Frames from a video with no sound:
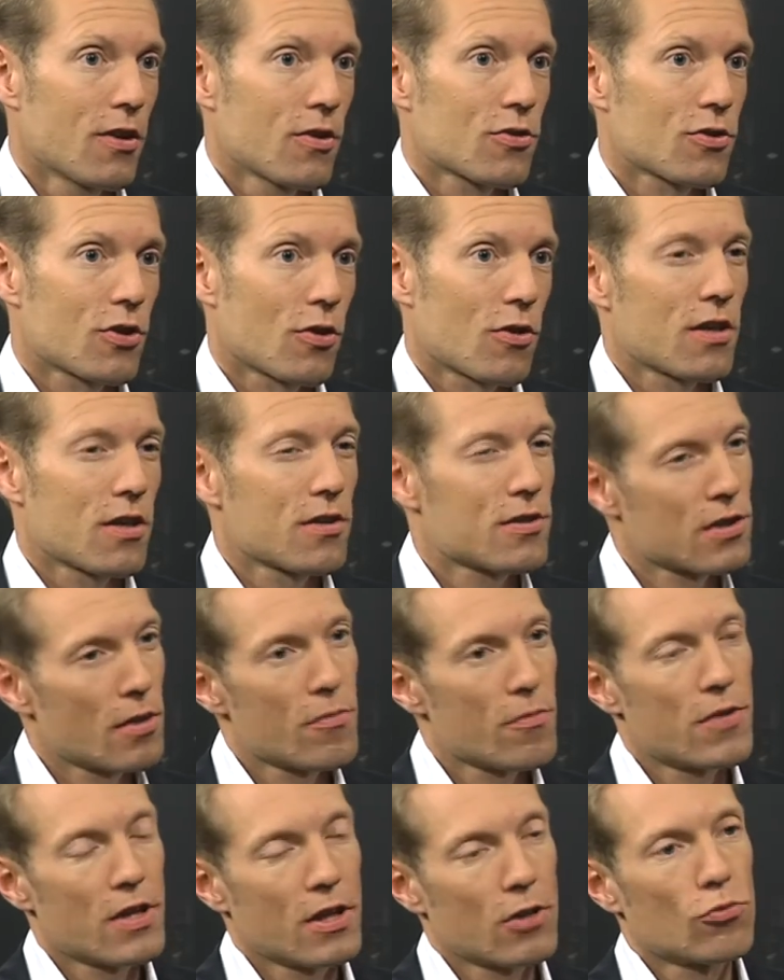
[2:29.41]
So there's
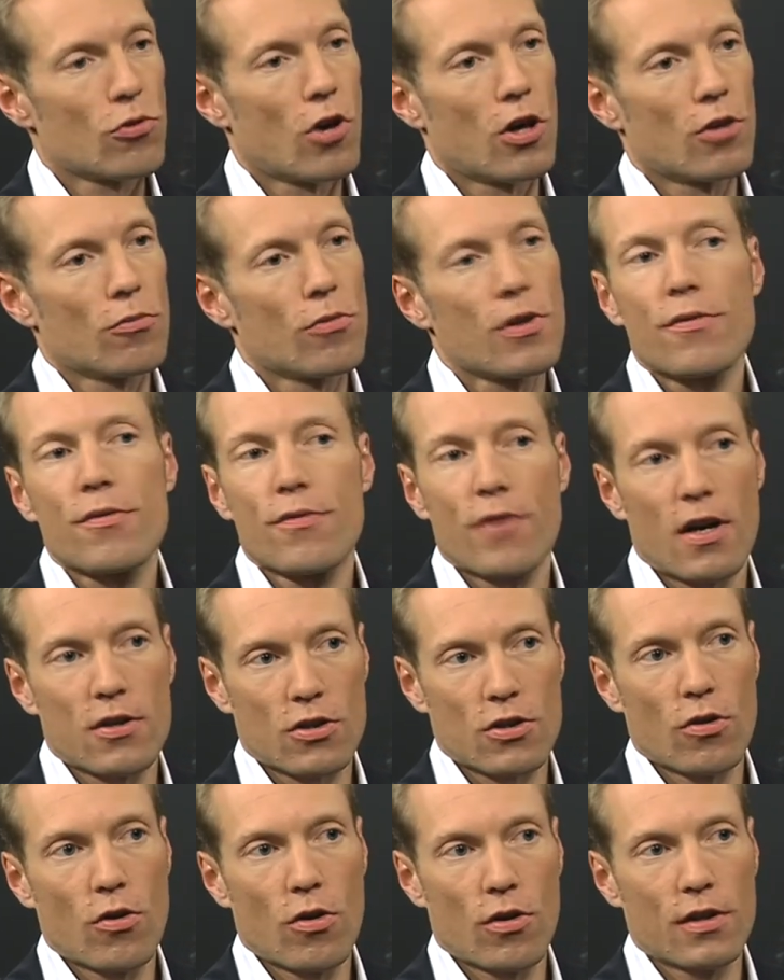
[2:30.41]
something wrong with the
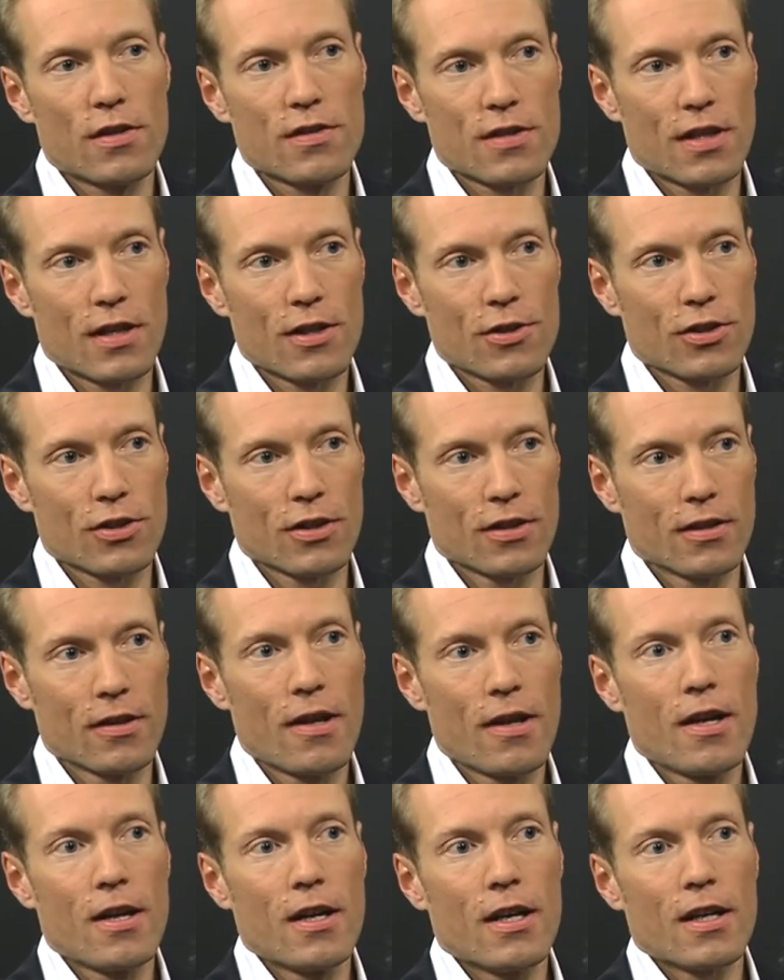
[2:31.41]
functional organization.
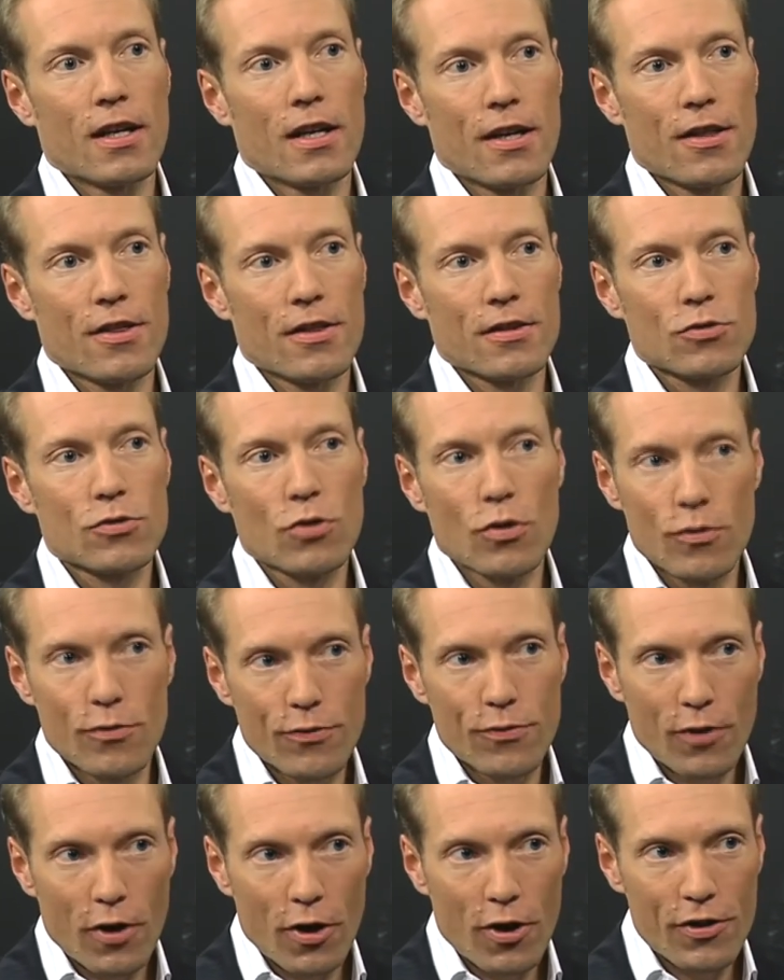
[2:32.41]
And to
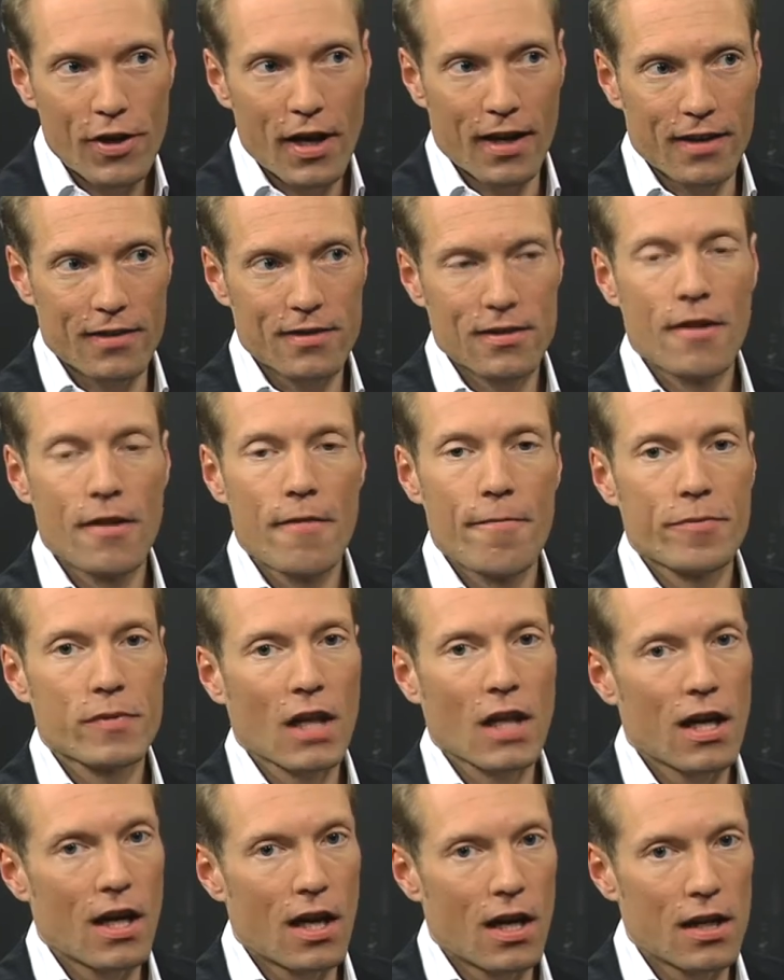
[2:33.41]
infer that,
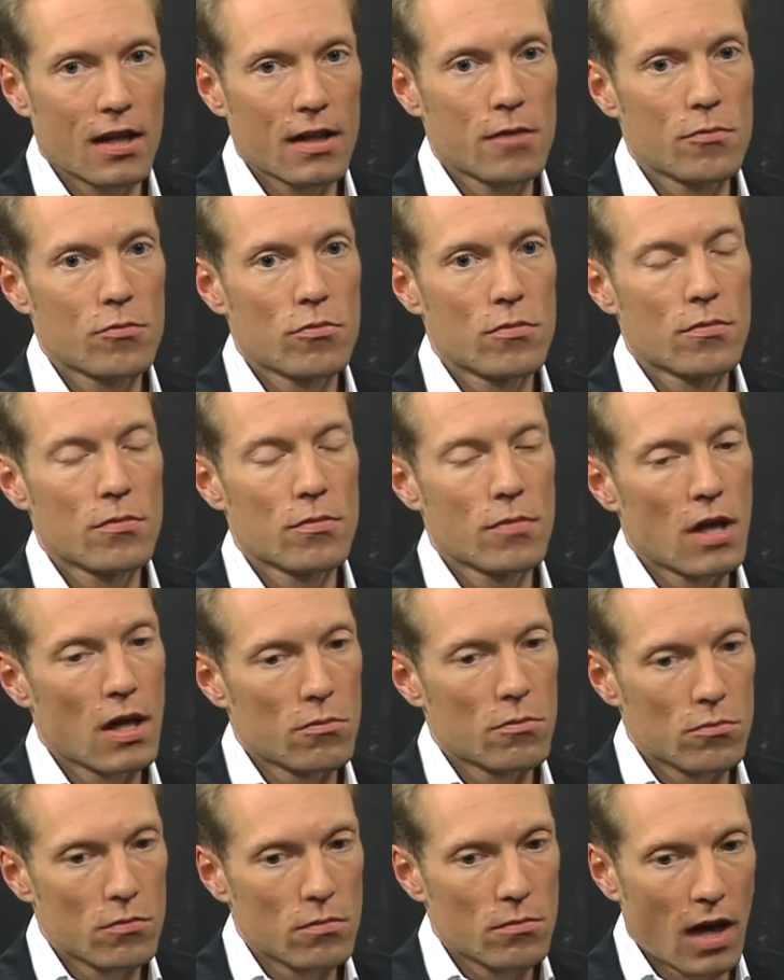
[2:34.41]

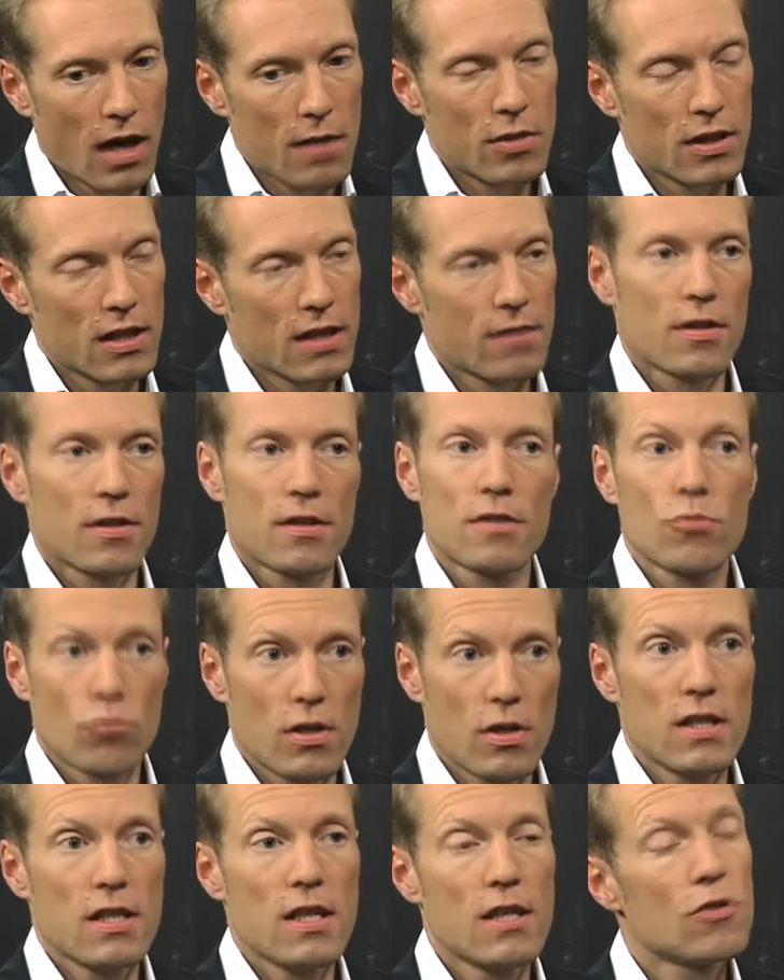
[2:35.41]
my belief is
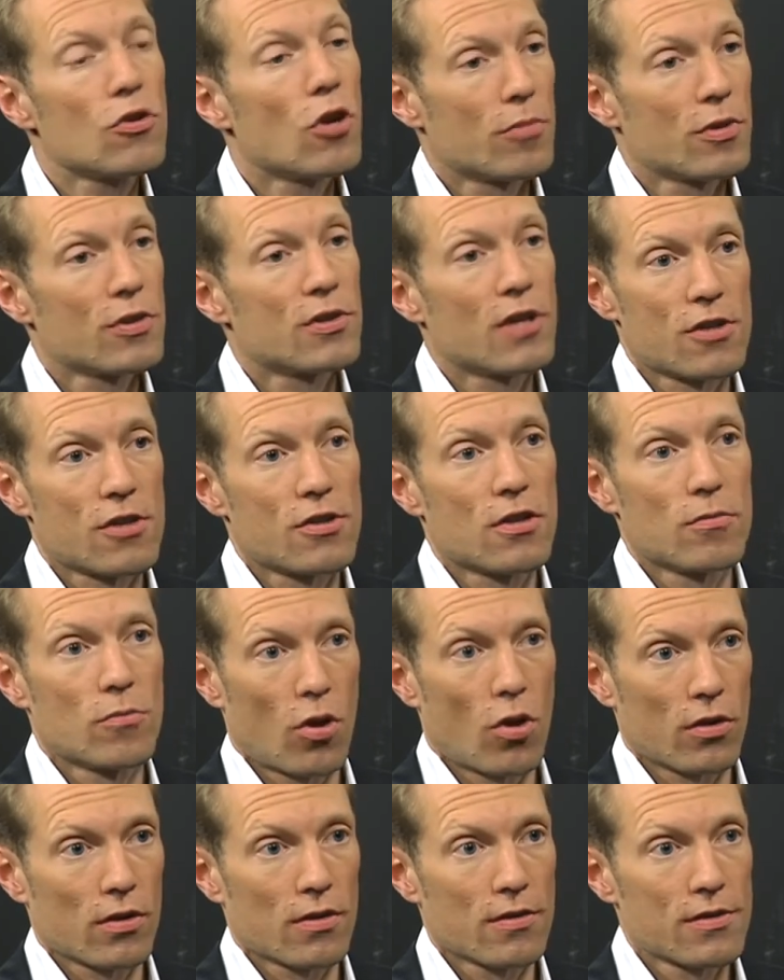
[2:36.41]
we need computational
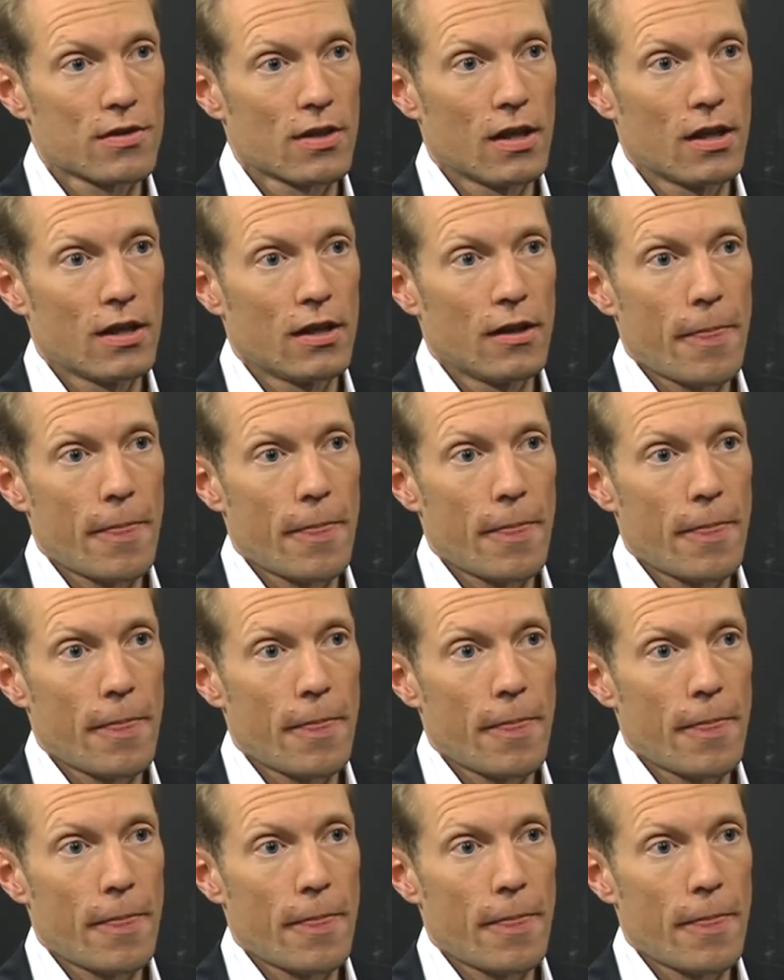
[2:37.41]
models.